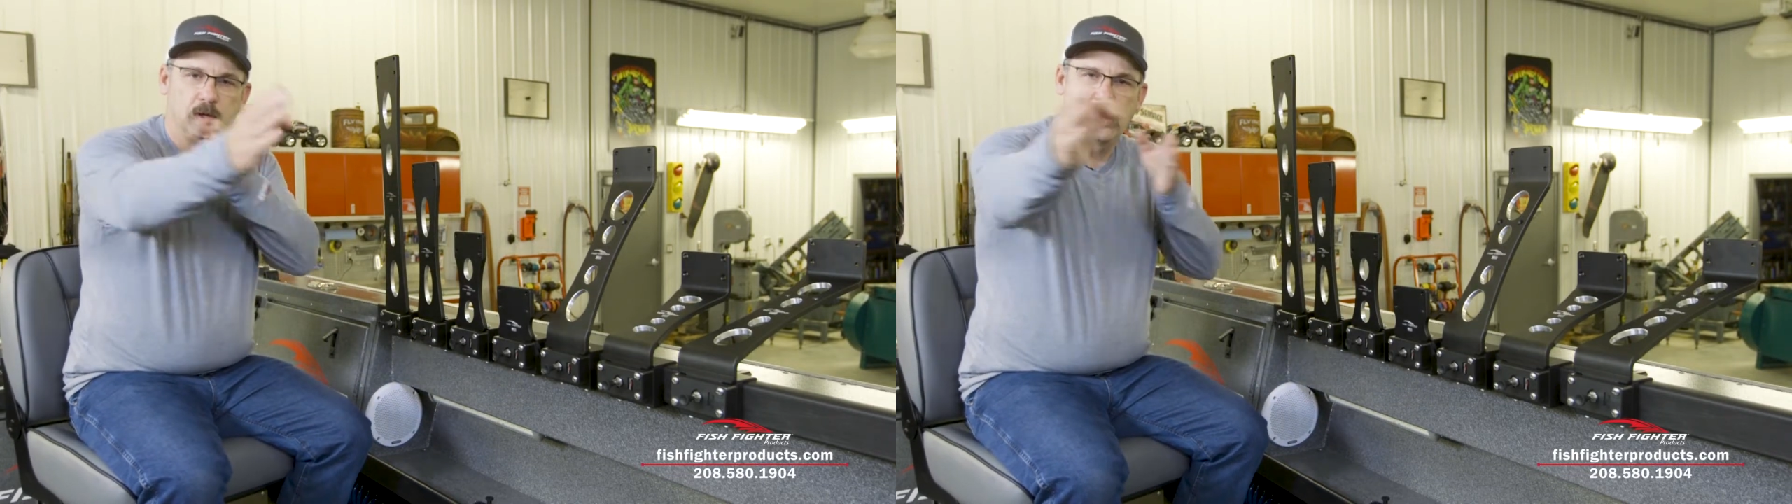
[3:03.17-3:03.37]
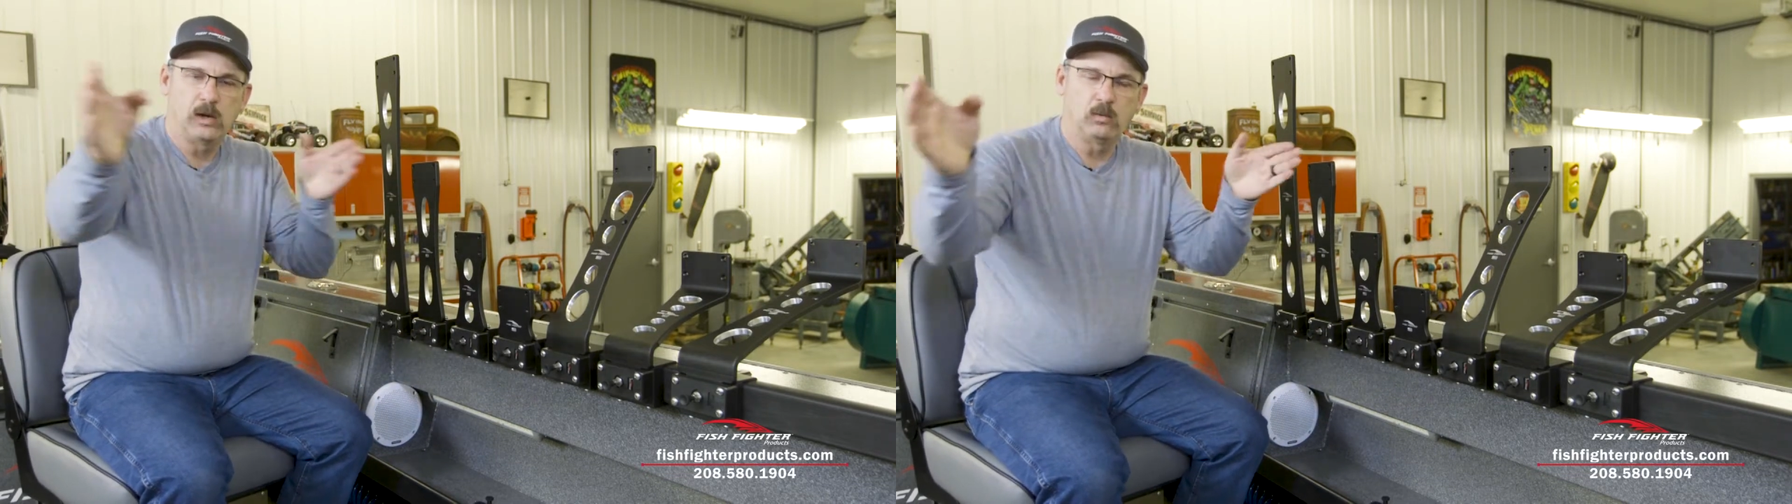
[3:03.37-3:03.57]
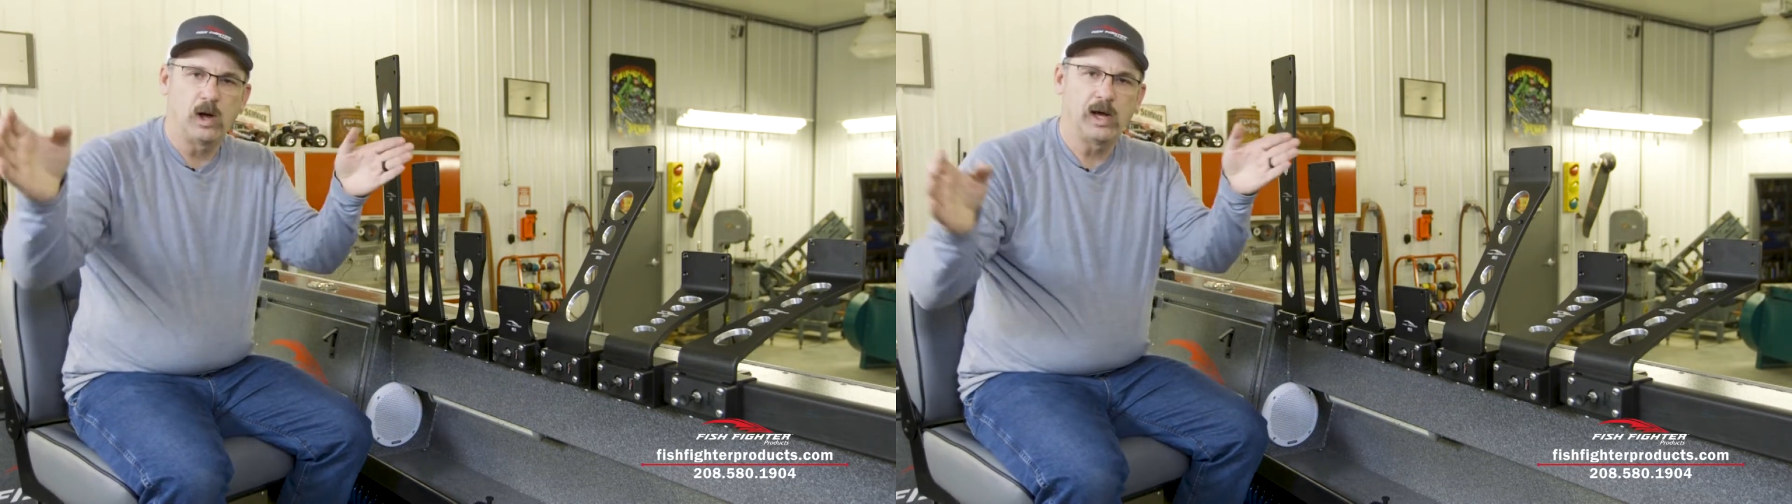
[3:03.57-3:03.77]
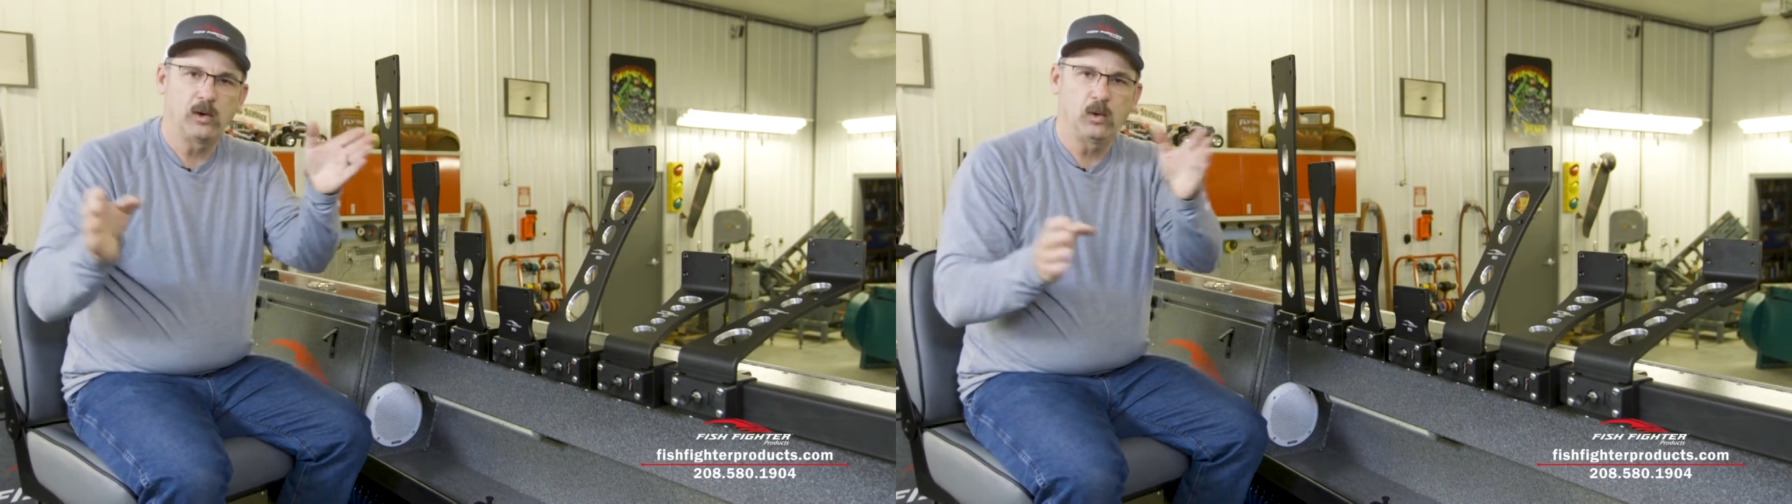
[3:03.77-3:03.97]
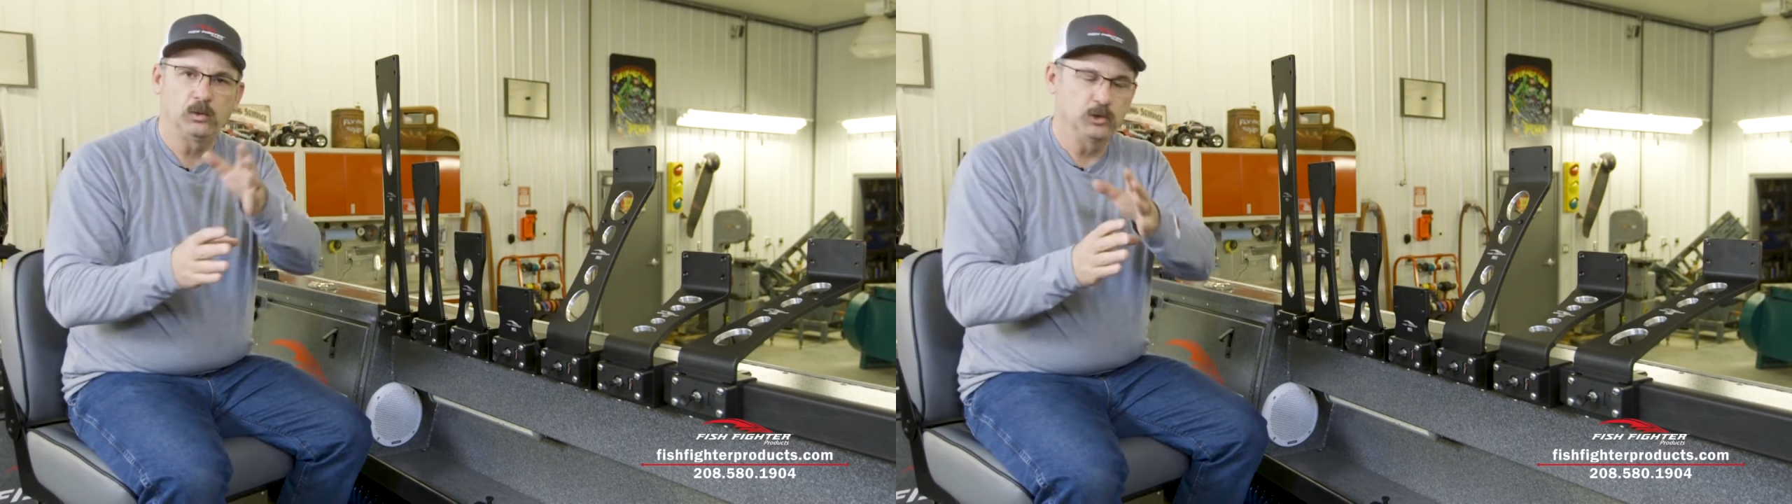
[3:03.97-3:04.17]
rod
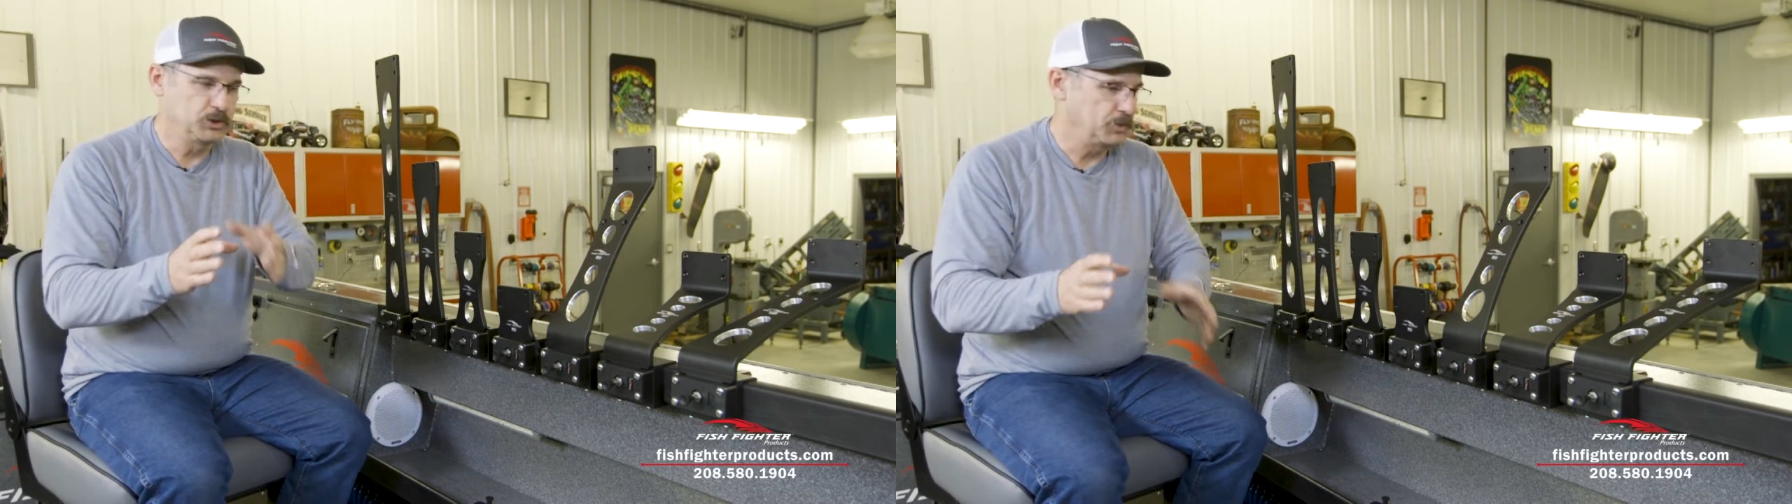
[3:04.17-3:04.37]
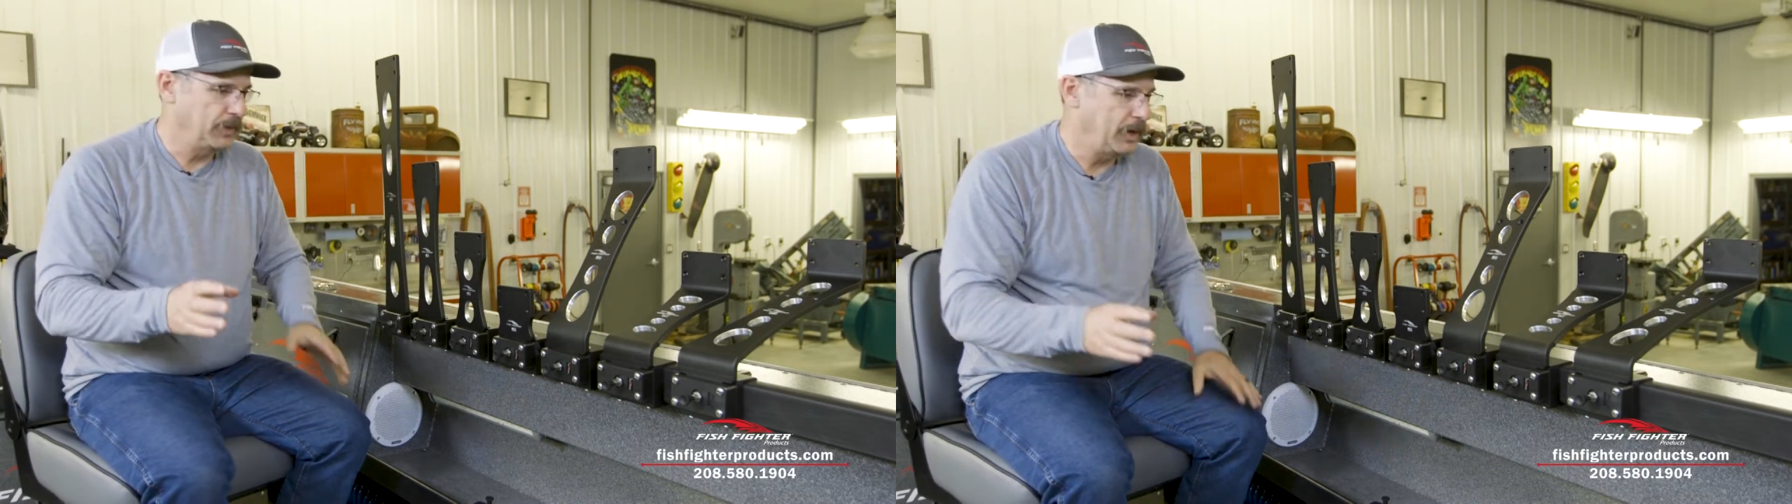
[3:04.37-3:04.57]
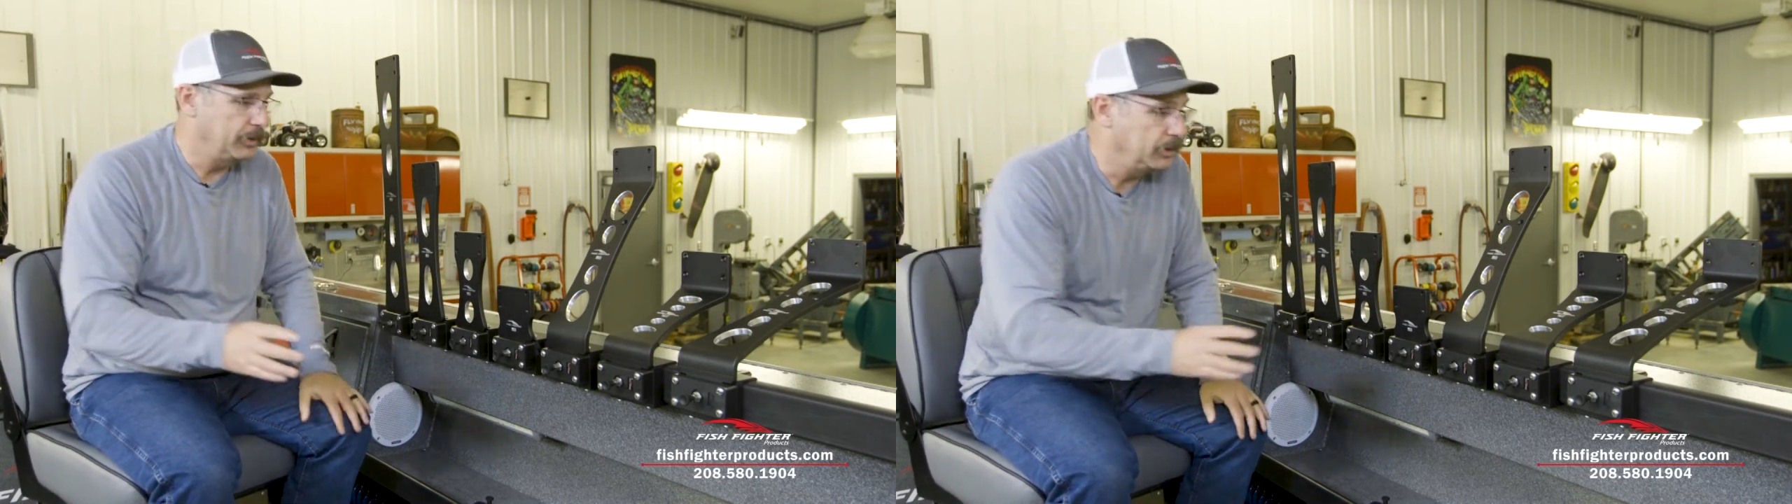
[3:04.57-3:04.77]
holders around,